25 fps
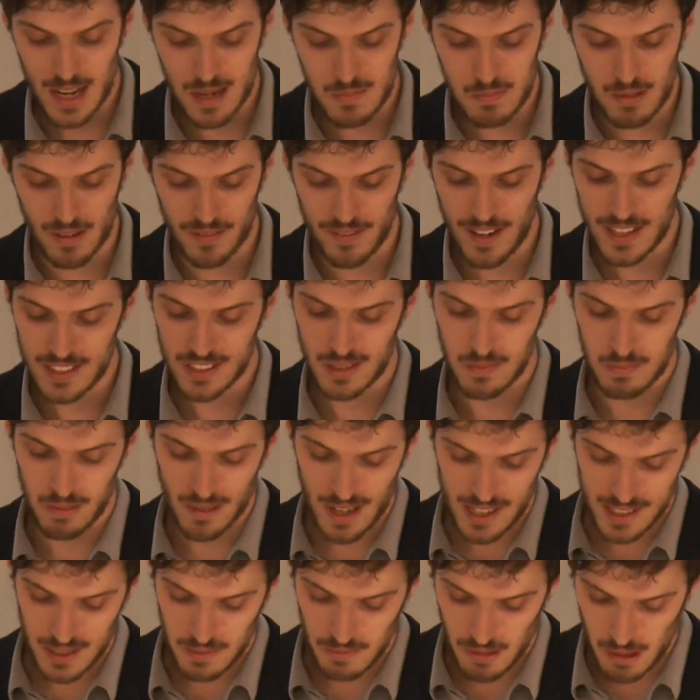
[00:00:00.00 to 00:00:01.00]
Professor
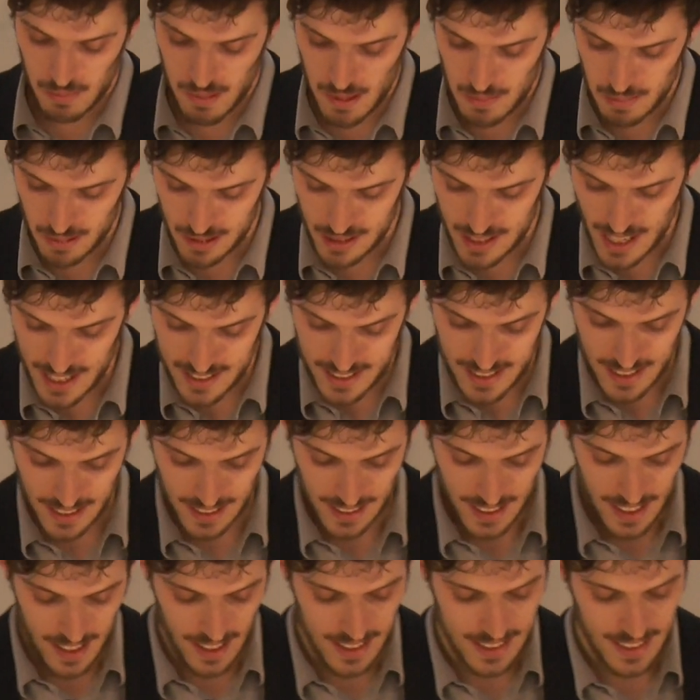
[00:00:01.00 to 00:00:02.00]
Brennan will be presenting
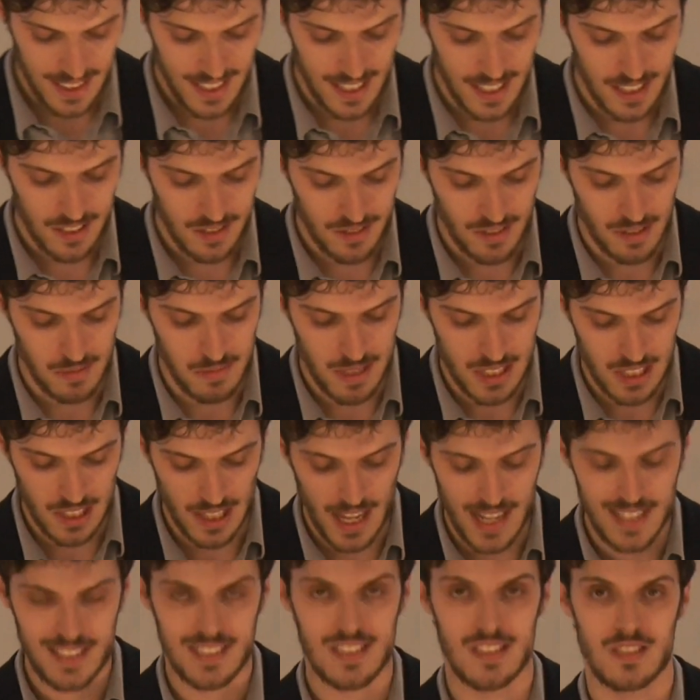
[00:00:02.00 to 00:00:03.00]
the ideas from his
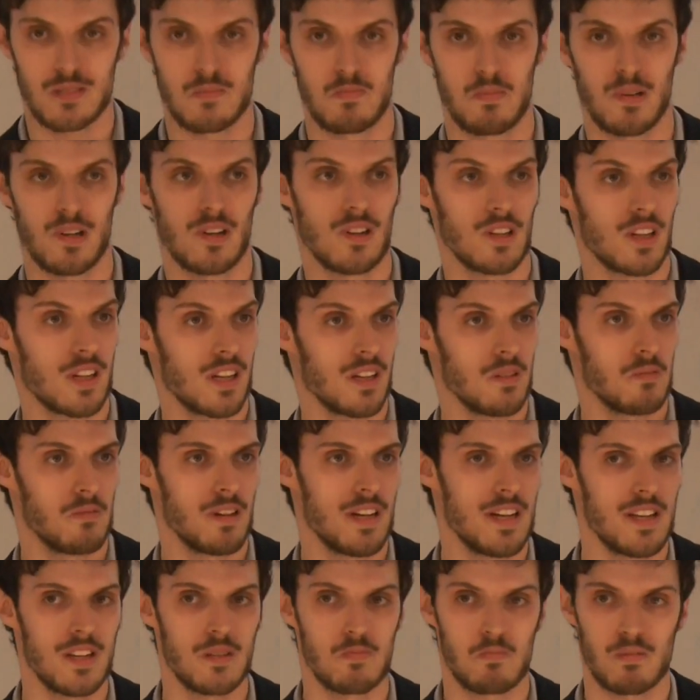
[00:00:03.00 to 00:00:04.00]
latest book
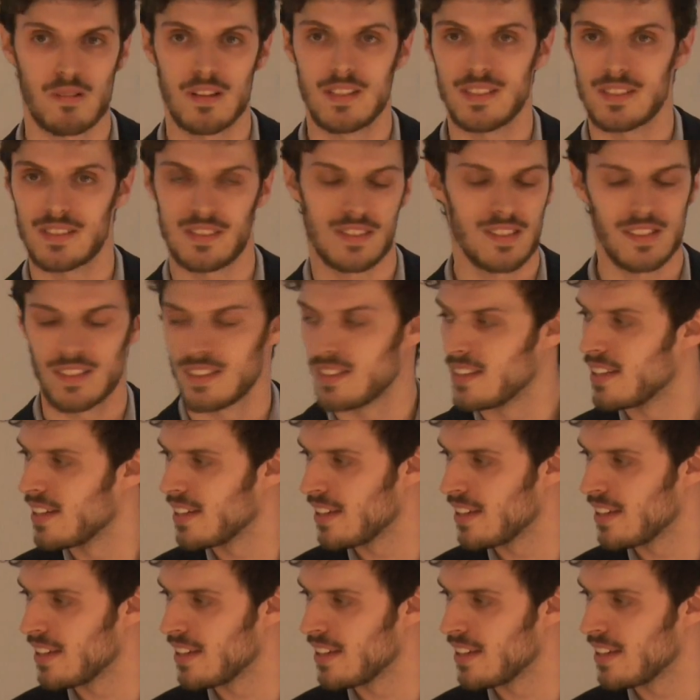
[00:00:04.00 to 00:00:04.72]
with Princeton